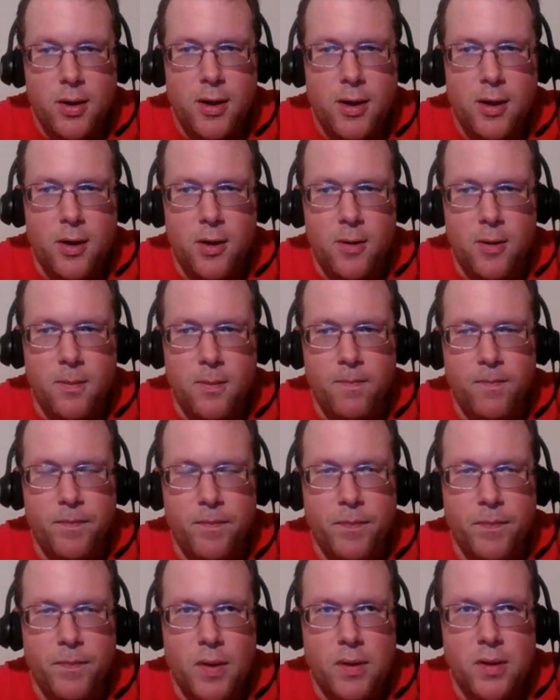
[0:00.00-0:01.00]
So I
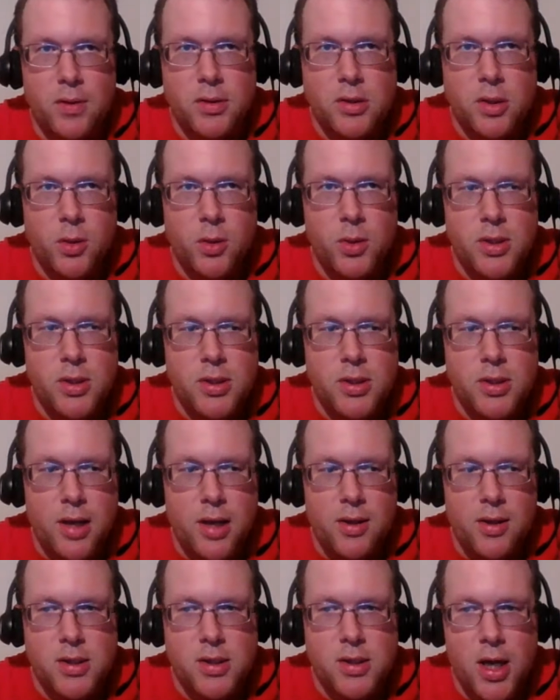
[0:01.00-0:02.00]
think he's got a good
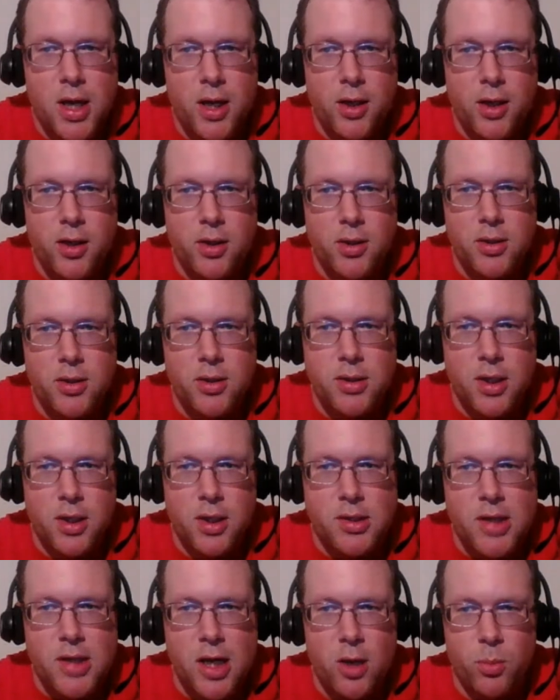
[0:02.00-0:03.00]
touchdown
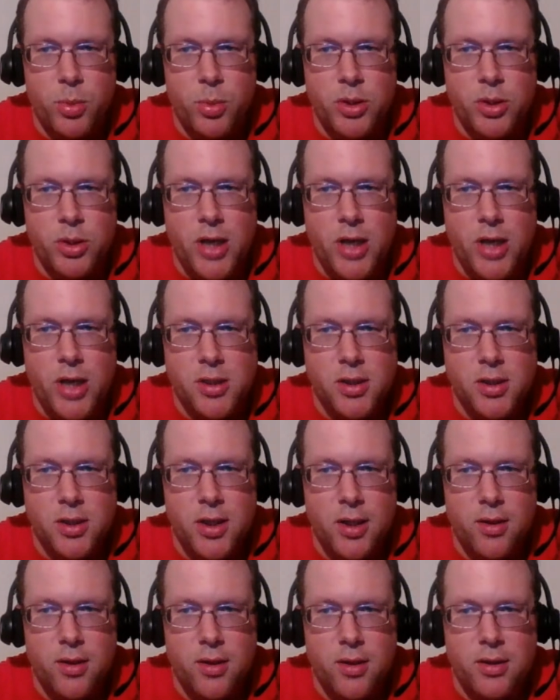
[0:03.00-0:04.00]
projection. I think that he'll
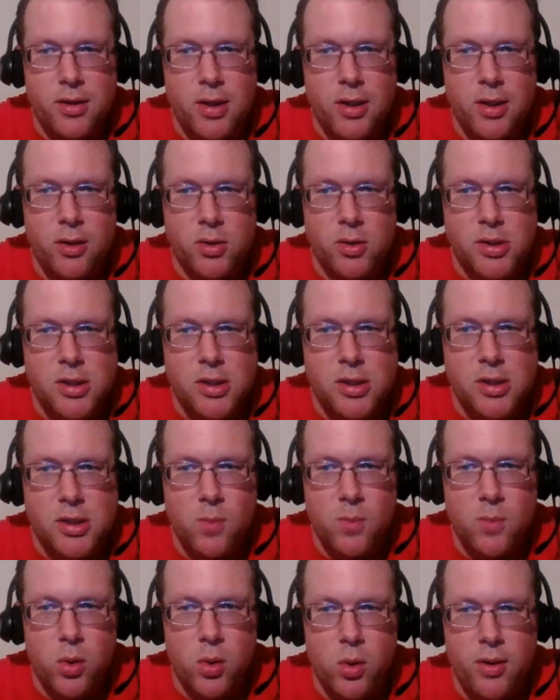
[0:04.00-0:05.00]
see more than
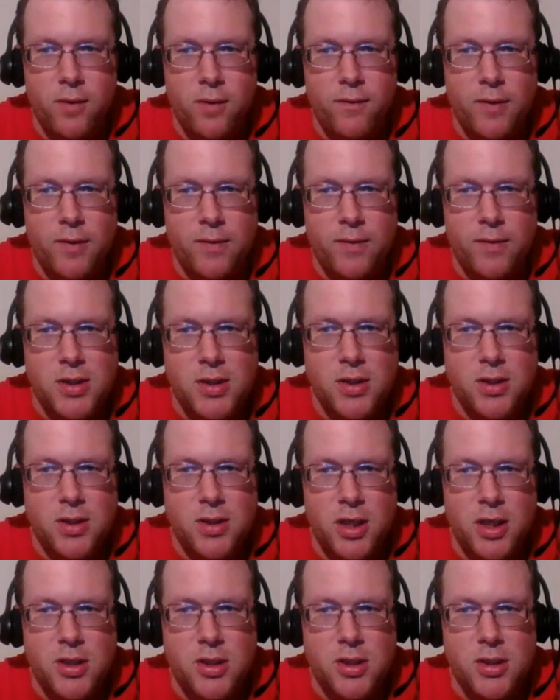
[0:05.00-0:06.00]
15 touches
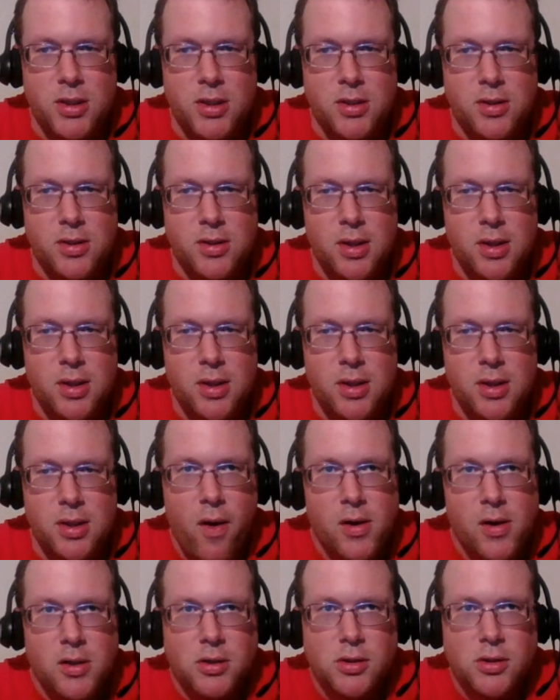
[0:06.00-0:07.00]

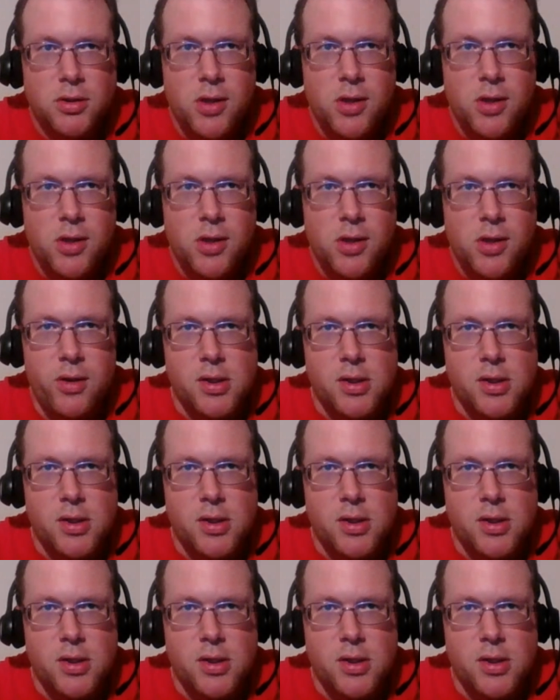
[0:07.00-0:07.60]
in this game.